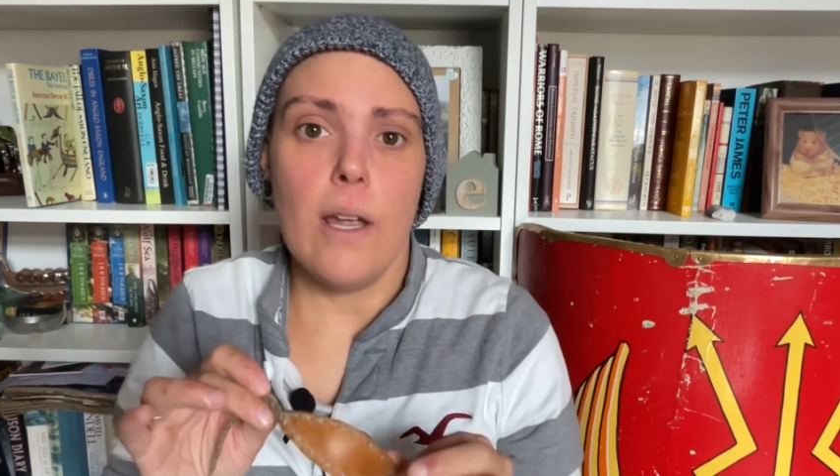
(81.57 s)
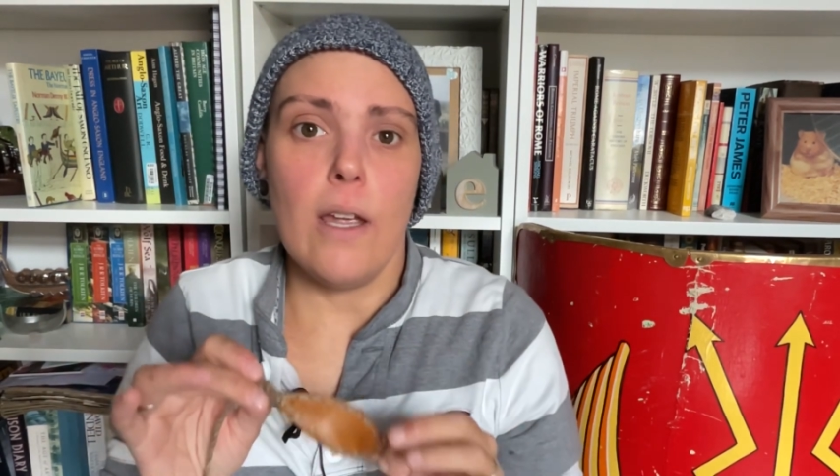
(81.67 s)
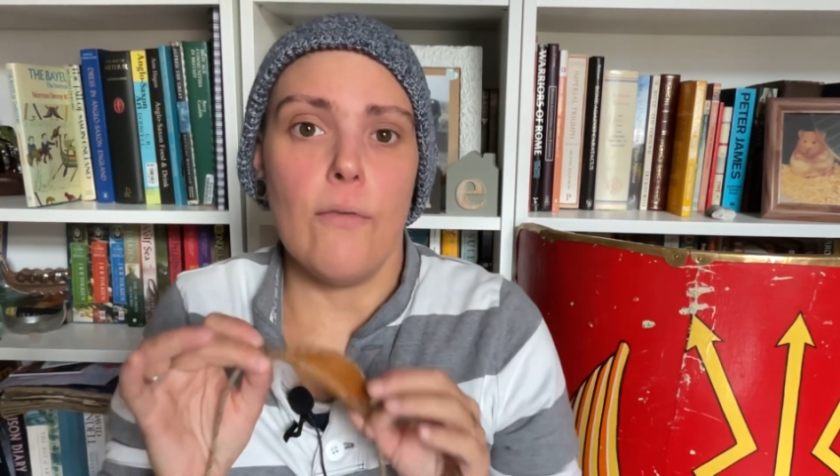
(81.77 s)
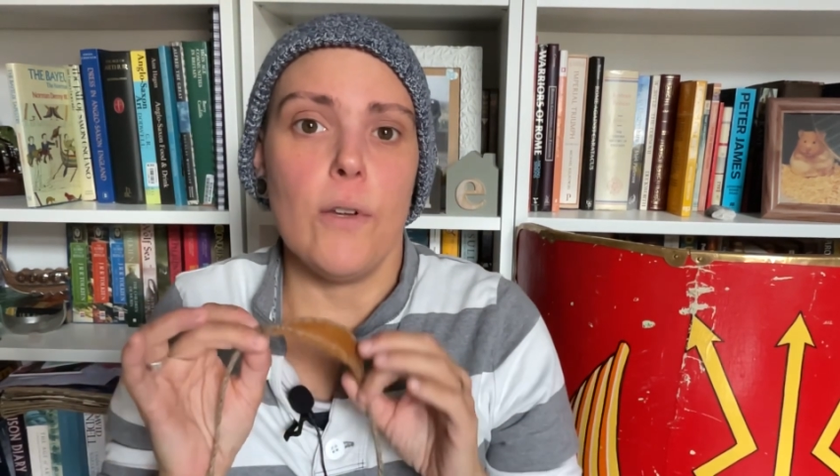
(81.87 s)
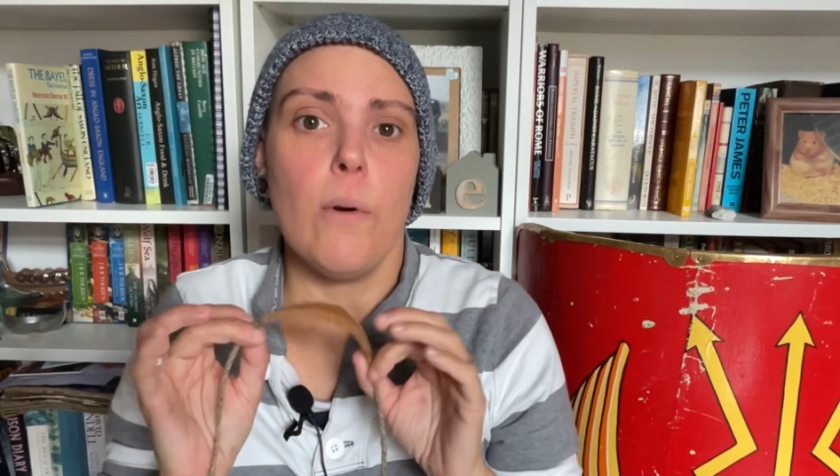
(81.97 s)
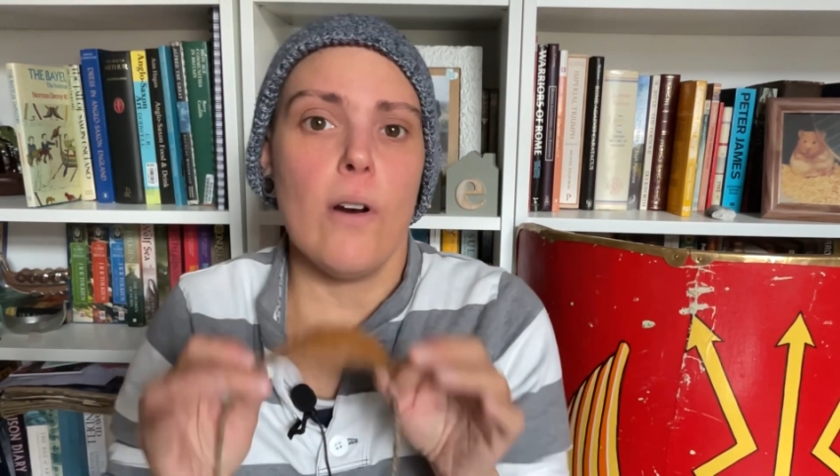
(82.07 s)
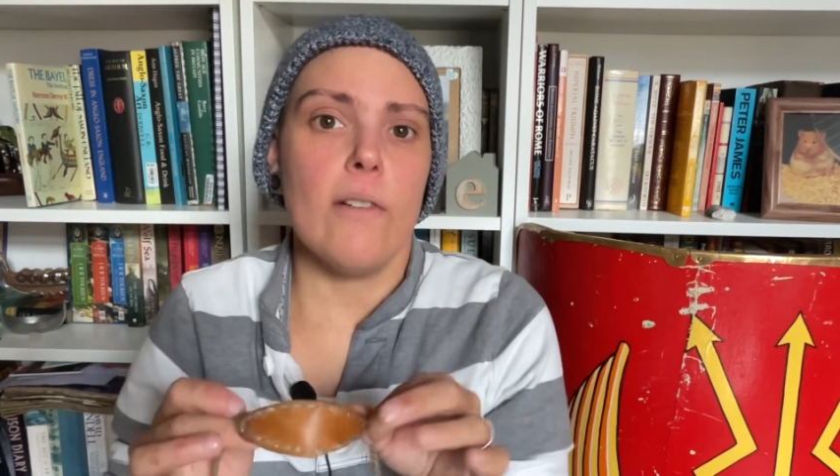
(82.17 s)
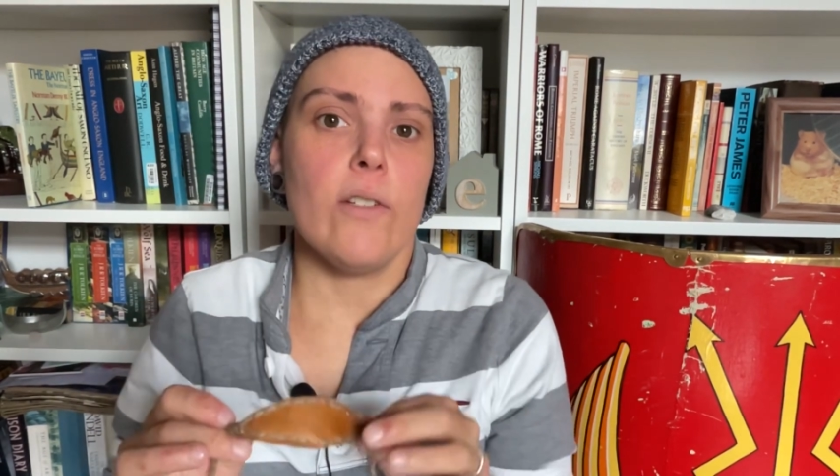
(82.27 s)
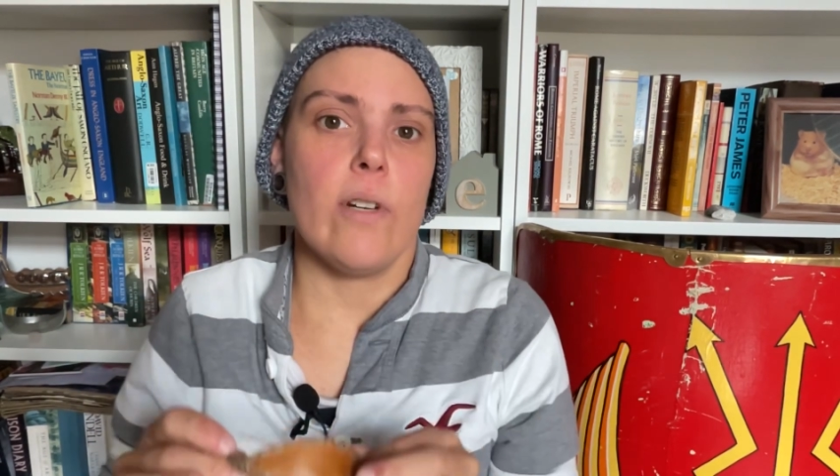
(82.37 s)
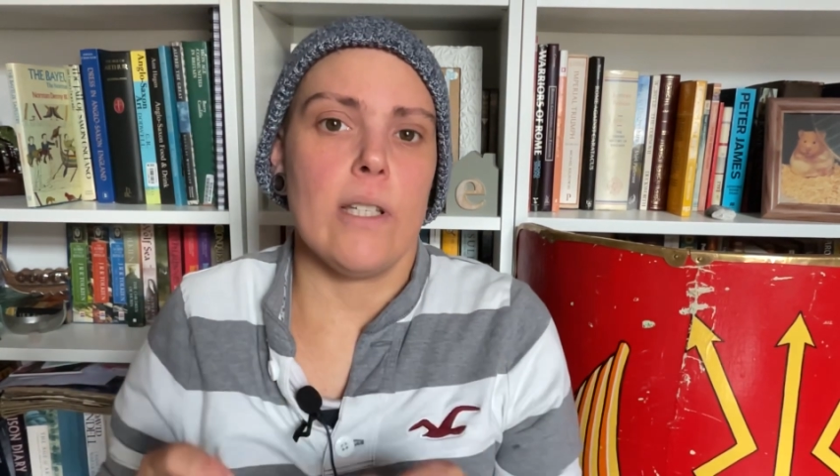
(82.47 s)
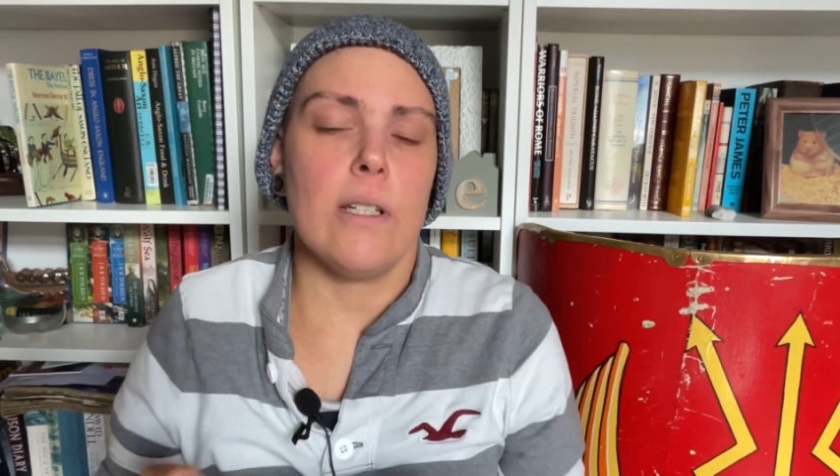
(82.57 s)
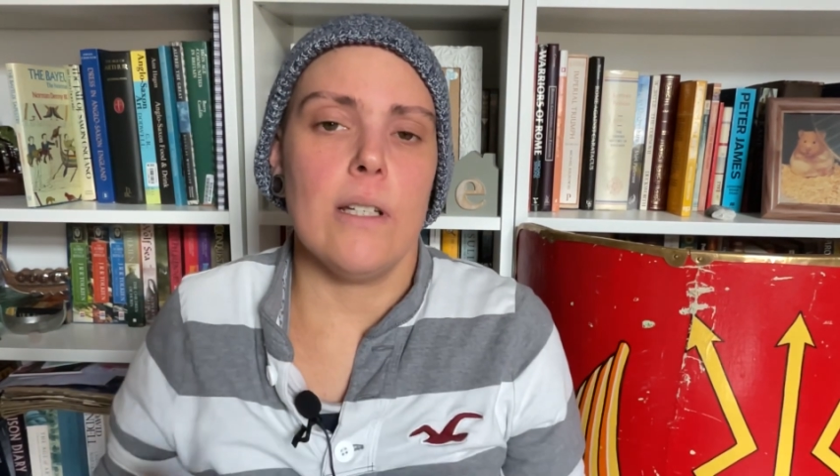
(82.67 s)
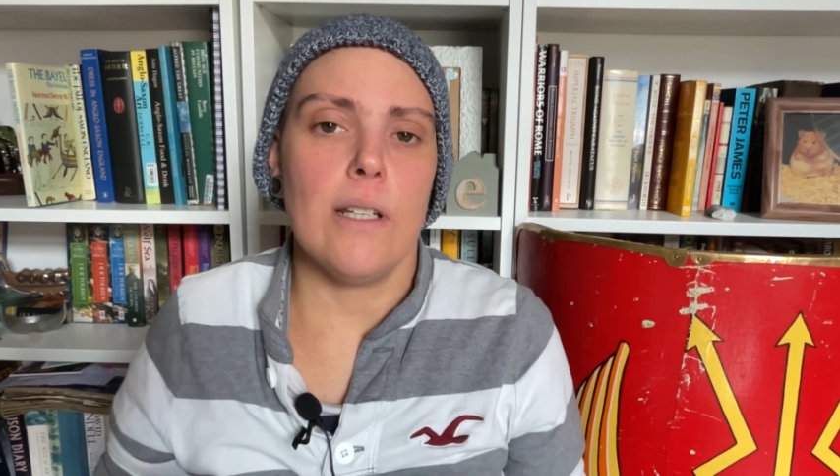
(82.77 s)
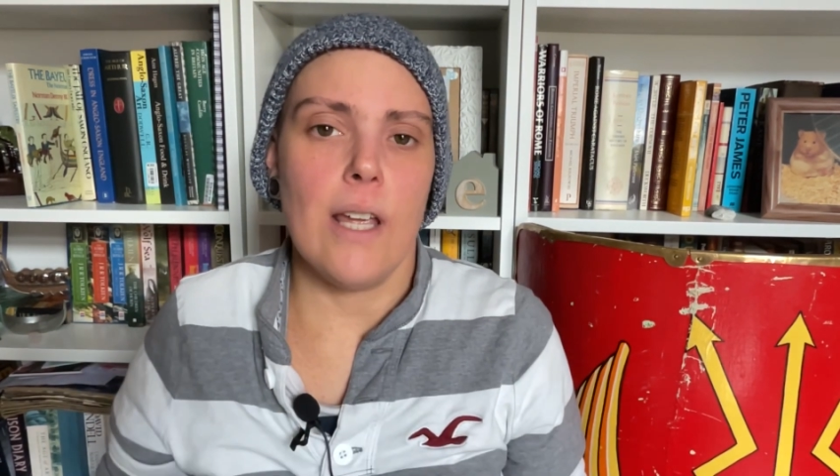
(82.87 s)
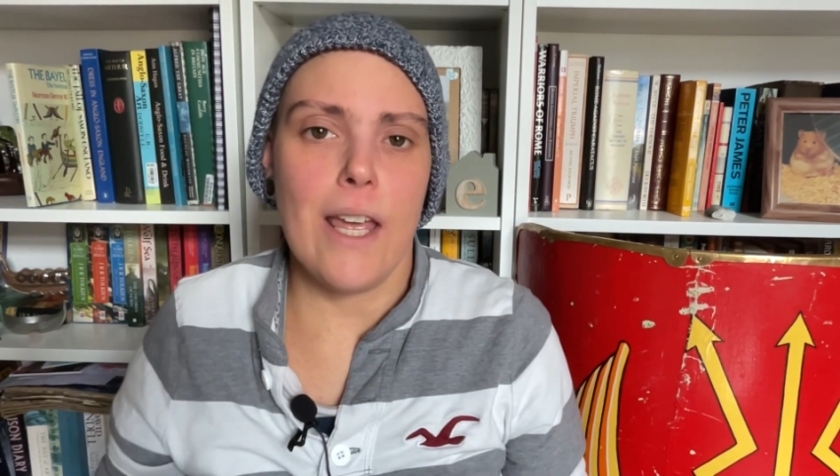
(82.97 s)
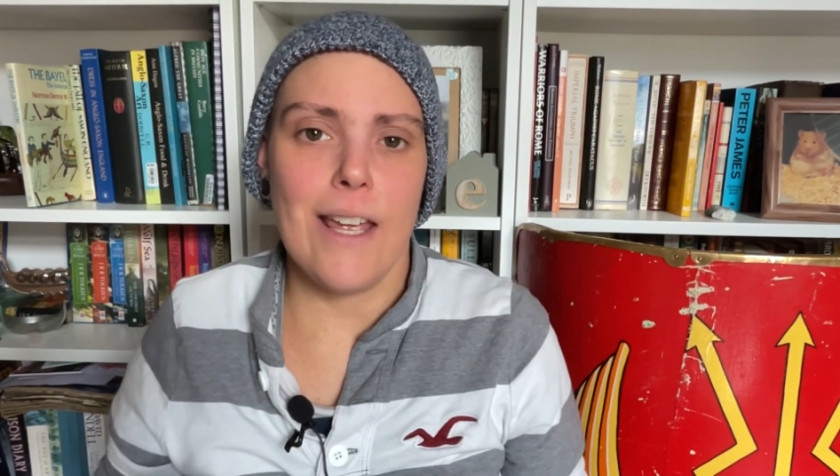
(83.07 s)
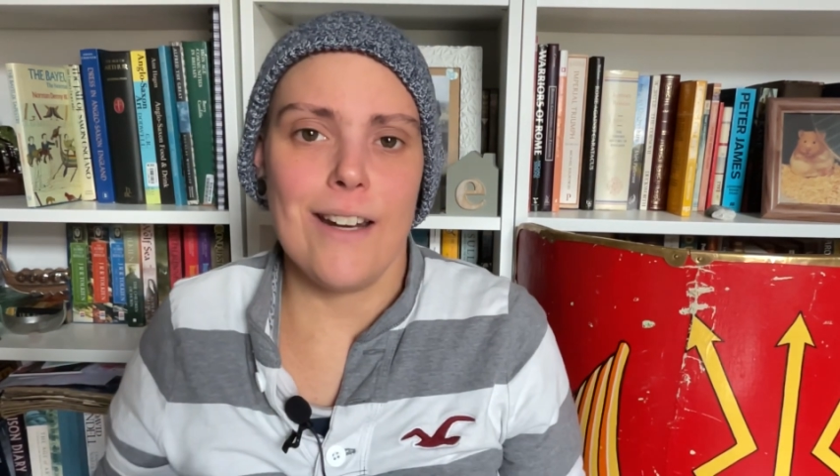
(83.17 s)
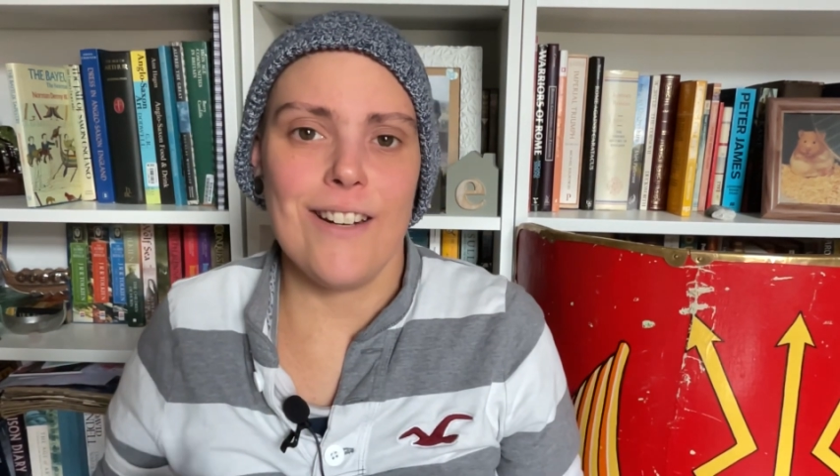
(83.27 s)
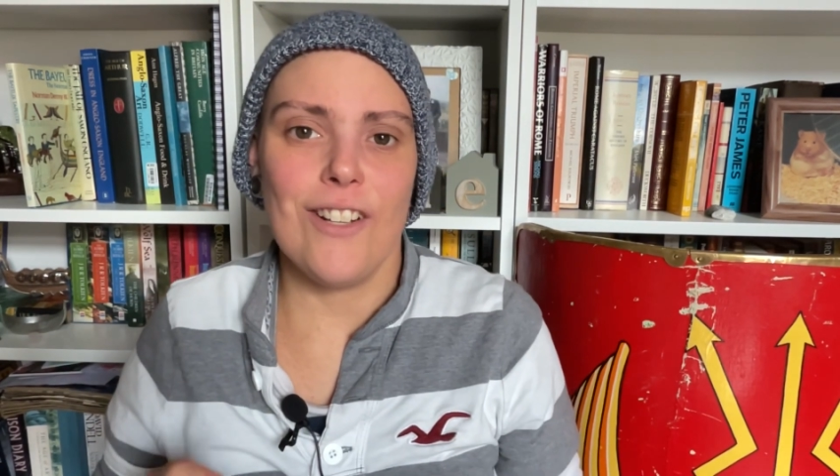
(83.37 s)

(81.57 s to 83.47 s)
If you are interested in